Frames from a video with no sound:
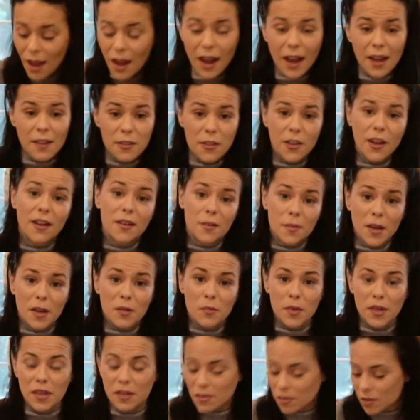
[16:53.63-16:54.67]
I thought about
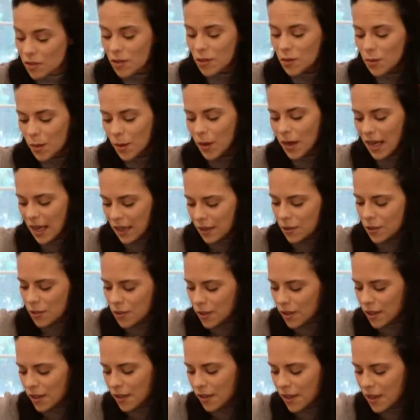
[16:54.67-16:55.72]
being super
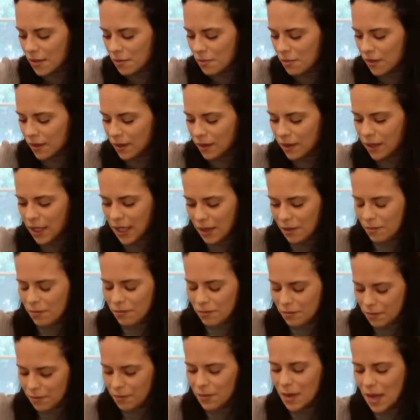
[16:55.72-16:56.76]
extra and like
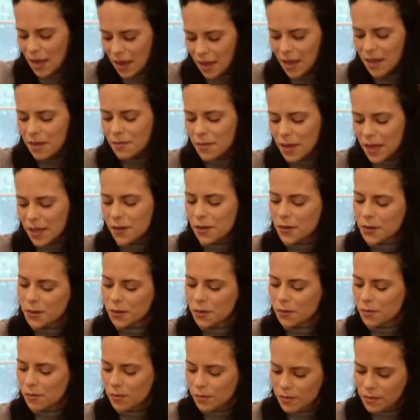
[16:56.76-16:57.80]
making my
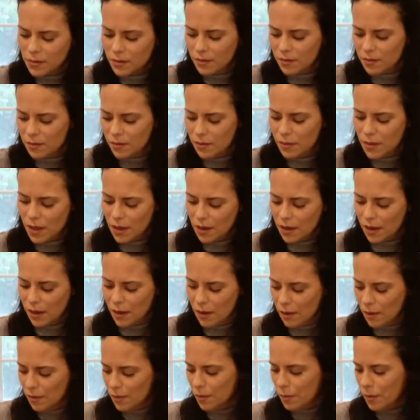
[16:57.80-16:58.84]
own
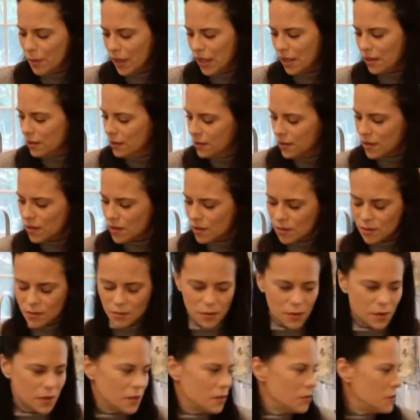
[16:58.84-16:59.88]
beans
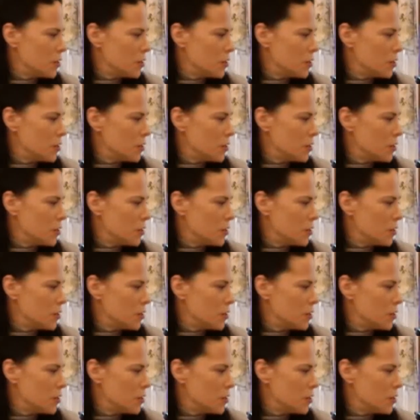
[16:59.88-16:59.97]
where you